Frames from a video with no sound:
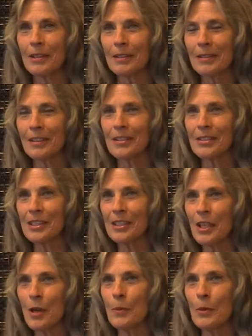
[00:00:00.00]
there's this
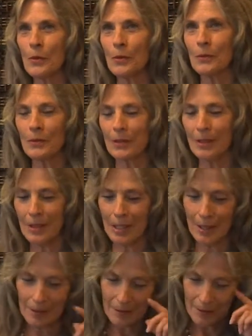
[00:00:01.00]
couple
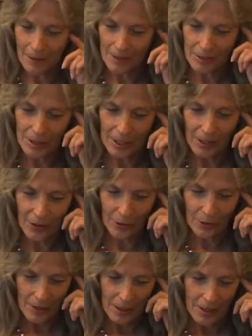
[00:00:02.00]
that got
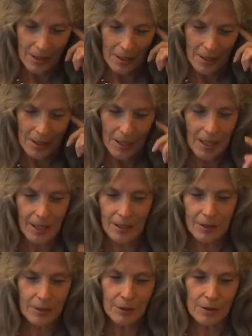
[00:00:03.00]
together.
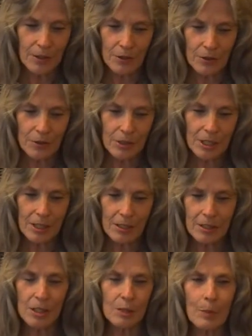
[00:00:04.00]
And, you know, she's,
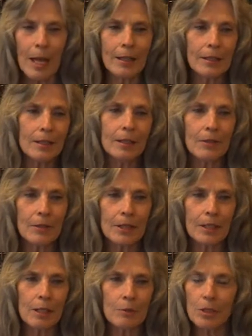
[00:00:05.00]
she's madly in love with
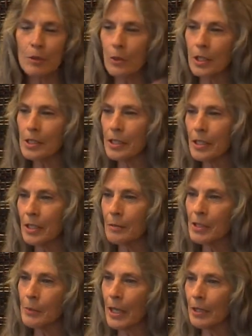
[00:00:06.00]
him, she wants him,
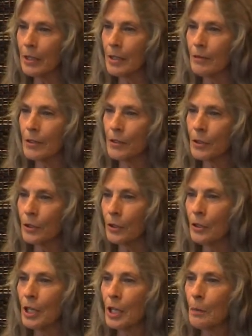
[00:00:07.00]
he's madly in love with
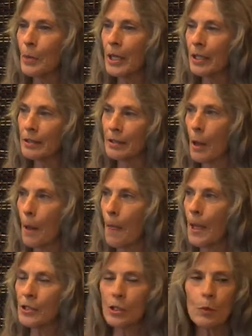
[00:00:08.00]
her, but
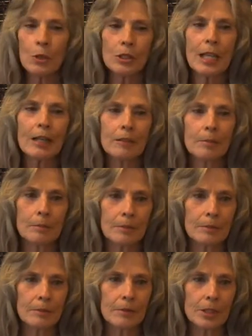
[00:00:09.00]
she won't tell him,
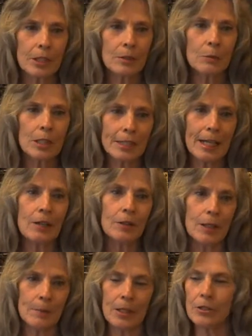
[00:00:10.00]
she didn't want to tell
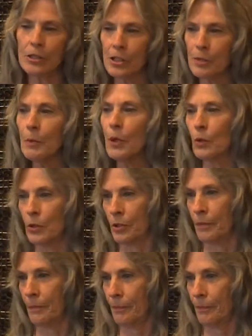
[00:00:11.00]
him that she smoked,